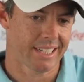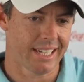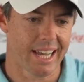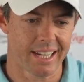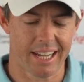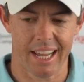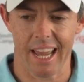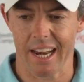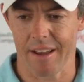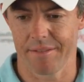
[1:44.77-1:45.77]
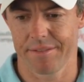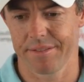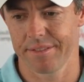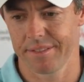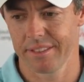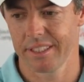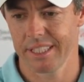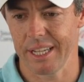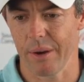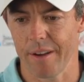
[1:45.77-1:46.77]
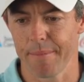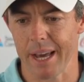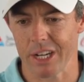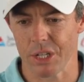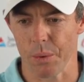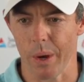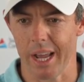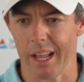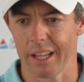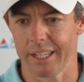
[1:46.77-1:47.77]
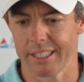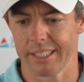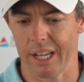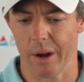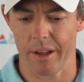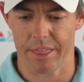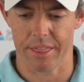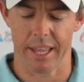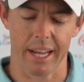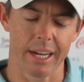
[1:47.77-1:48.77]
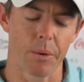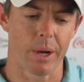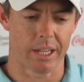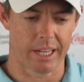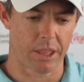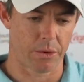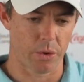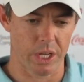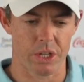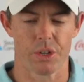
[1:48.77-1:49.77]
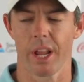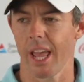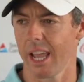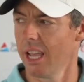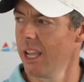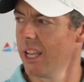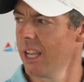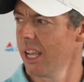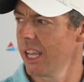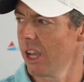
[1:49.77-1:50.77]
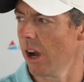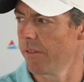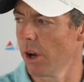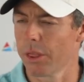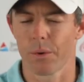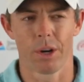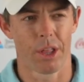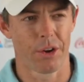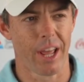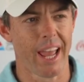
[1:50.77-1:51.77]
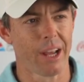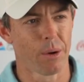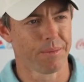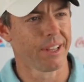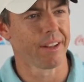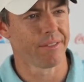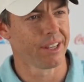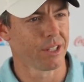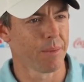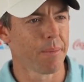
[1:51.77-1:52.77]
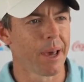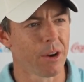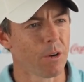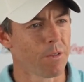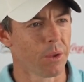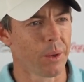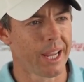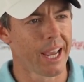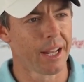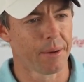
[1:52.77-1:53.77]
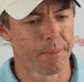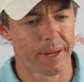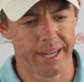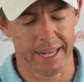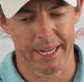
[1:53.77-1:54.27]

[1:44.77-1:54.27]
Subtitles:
yeah, again, I've managed it well, and, you know, I think I did well to get through yesterday. You know, I've got through another day. Hopefully it feels a bit better over the weekend. But